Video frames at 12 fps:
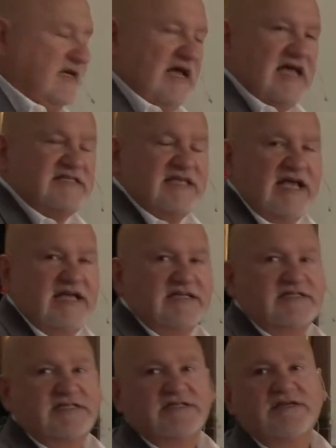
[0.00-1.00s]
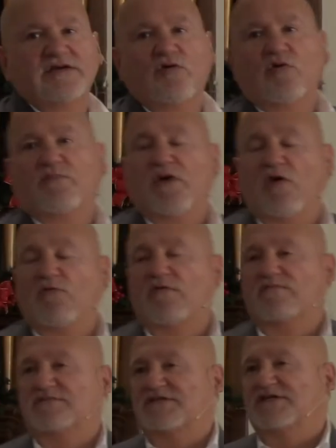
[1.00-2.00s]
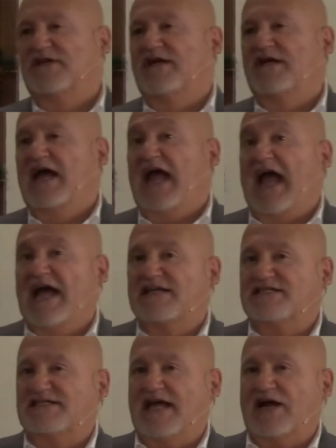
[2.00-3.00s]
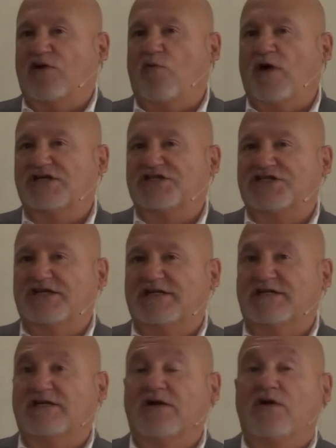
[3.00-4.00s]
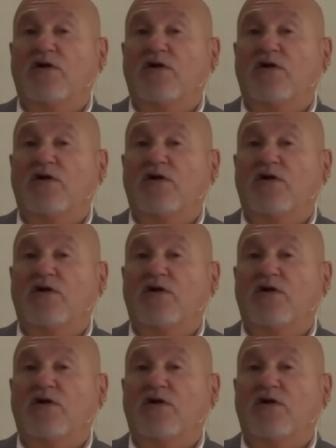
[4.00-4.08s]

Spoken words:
essays or poems, asked that question,